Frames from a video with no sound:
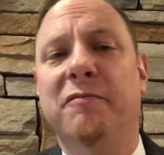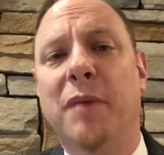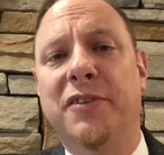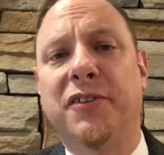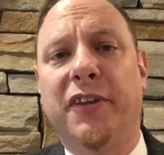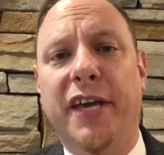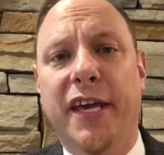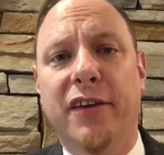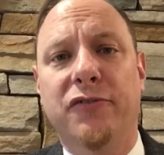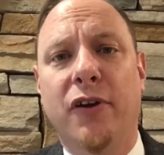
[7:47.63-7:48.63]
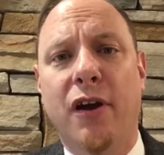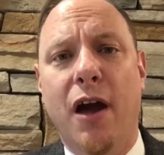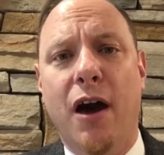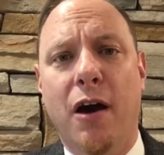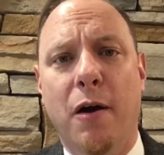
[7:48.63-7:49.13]
mental age.
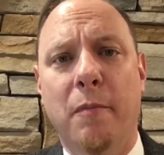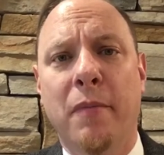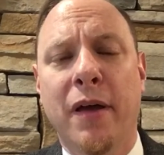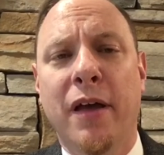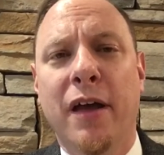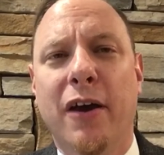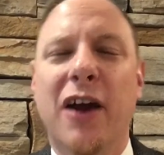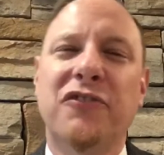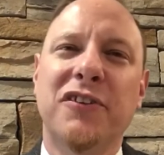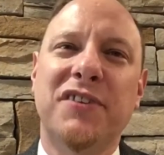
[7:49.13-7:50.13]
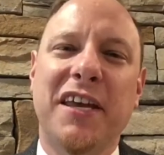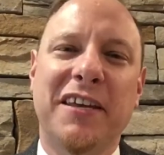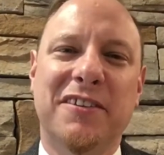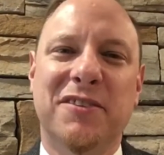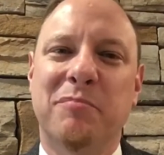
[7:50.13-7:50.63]
Or I shouldn't say he
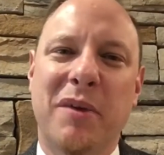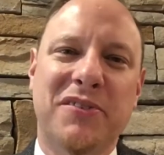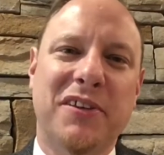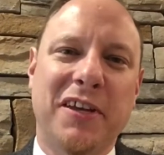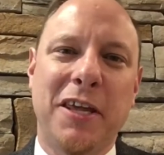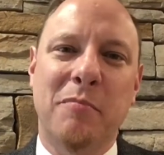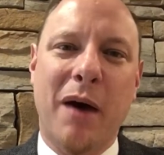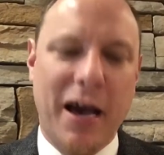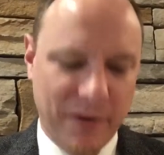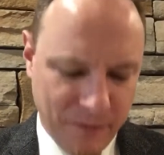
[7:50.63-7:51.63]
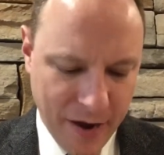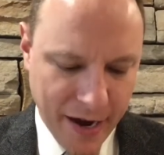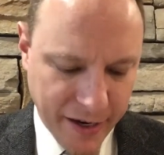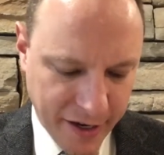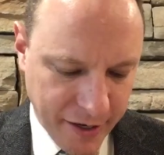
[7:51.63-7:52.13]
dismissed it, he
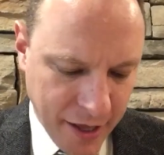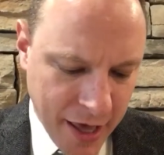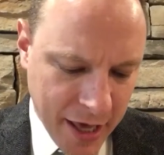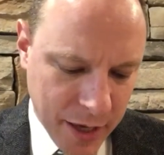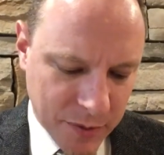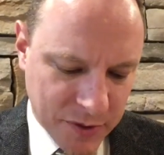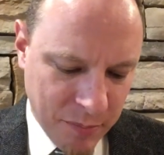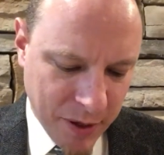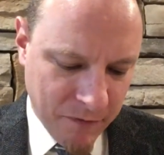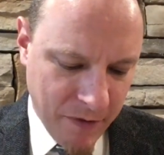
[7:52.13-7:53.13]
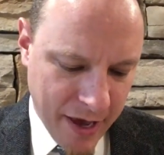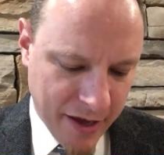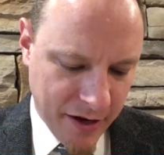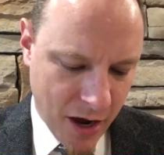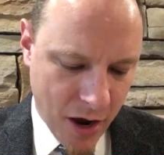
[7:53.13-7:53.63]
modified it. He was a big
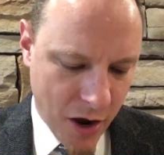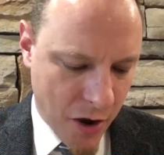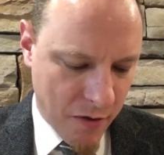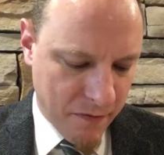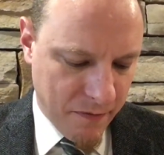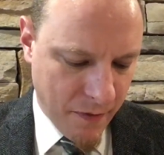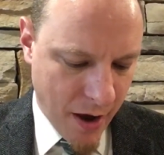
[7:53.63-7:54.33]
fan of